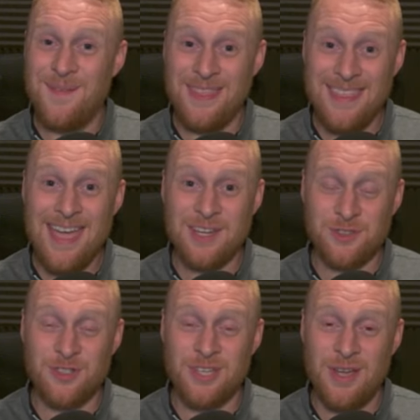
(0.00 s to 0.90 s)
with the
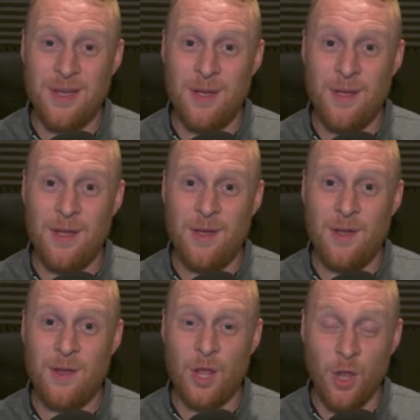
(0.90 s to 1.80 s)
extra
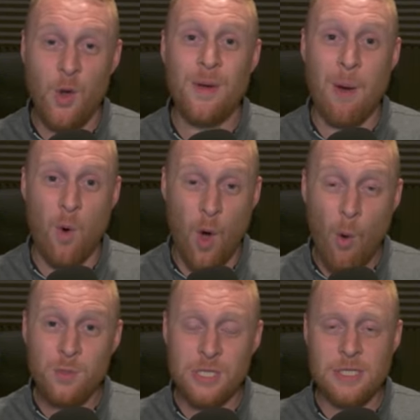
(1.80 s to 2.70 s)
uh, loadout
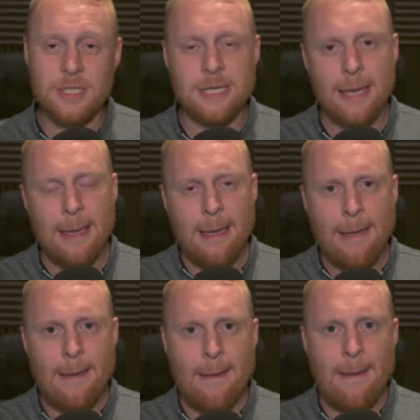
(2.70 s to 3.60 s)
options.
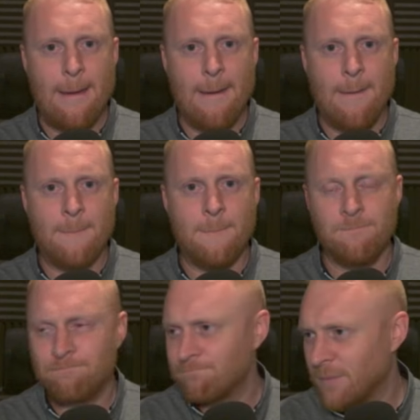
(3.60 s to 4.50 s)
Um,
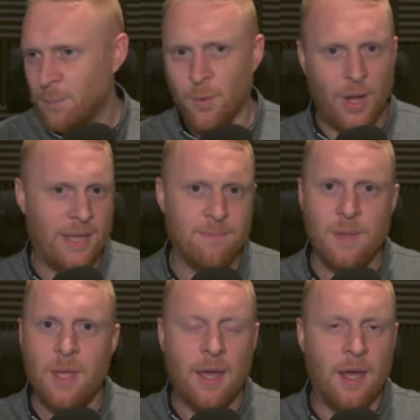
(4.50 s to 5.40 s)
but hey,
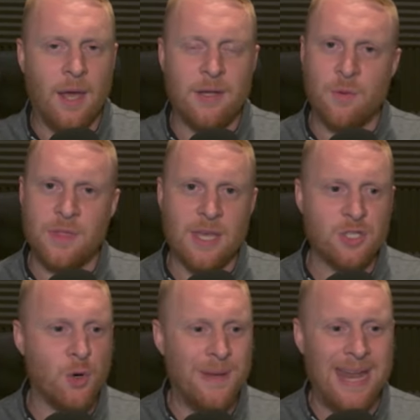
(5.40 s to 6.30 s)
uh, I don't think that's
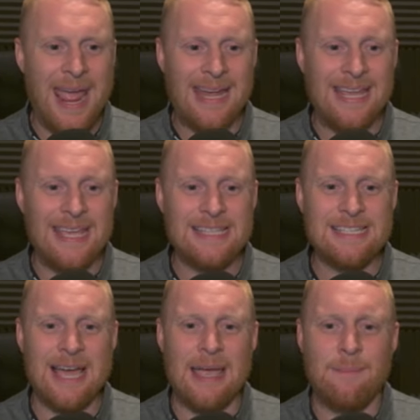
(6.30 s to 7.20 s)
coming any
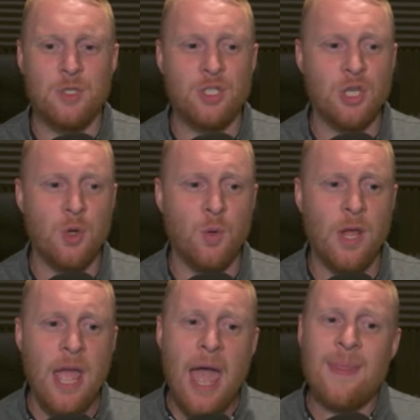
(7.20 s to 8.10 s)
time soon.
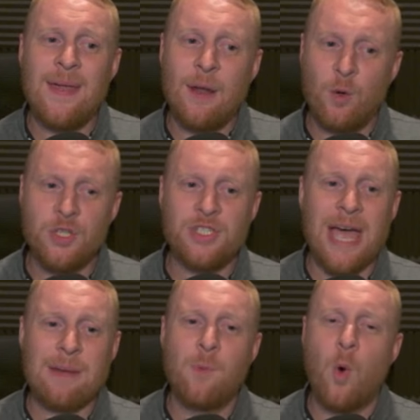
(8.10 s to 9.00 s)
And then also
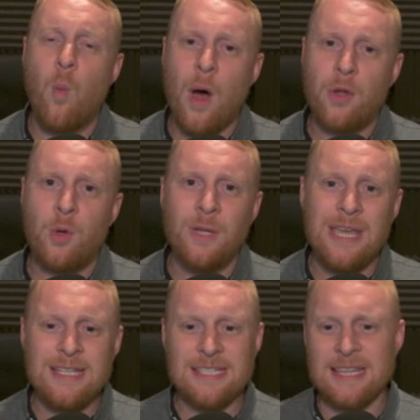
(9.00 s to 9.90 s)
to add more well-known
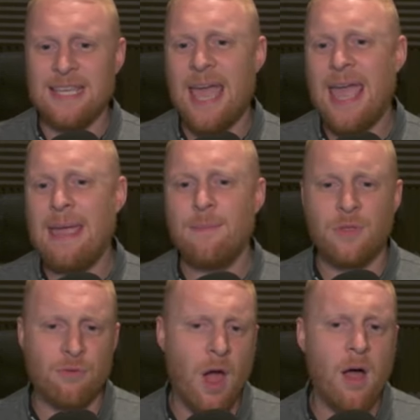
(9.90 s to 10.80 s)
leaders to the game,
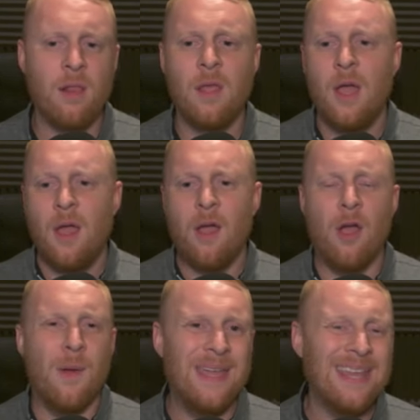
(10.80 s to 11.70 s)
Thrall,
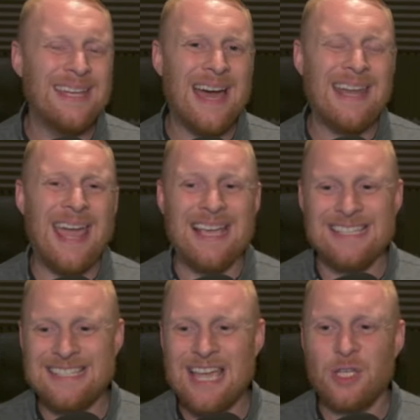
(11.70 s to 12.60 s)
uh, Illidan,
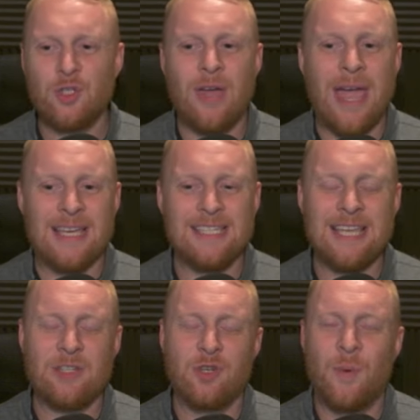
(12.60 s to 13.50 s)
etc.,
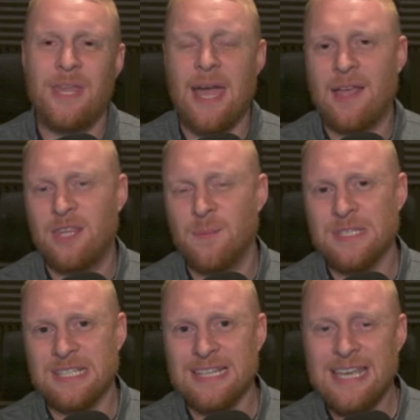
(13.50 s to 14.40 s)
etc., whether you add them
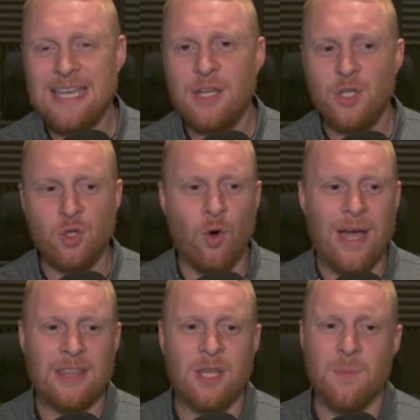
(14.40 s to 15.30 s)
as leaders or
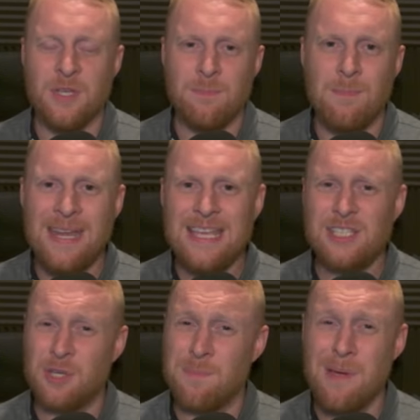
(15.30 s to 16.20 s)
add them as
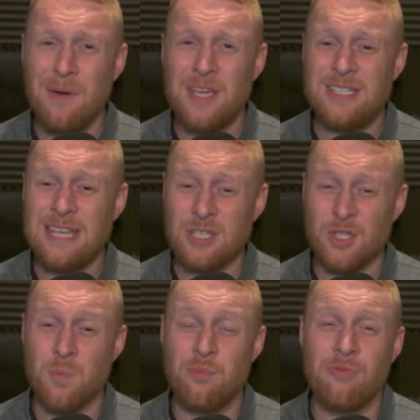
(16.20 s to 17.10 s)
minis, to be honest, these are
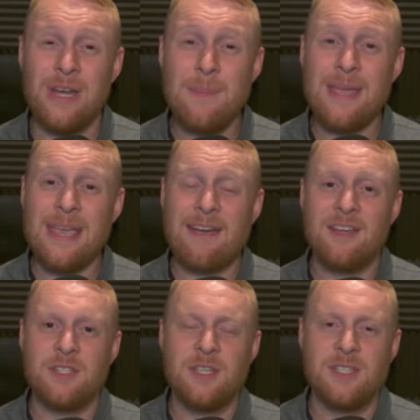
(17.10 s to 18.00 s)
some pretty big
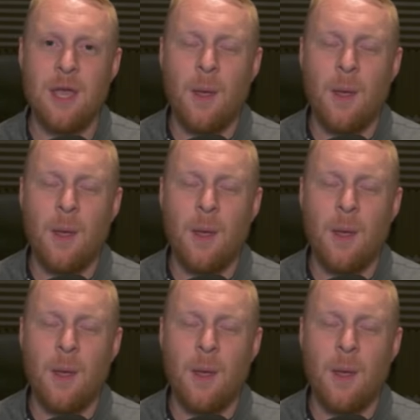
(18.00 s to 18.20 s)
characters,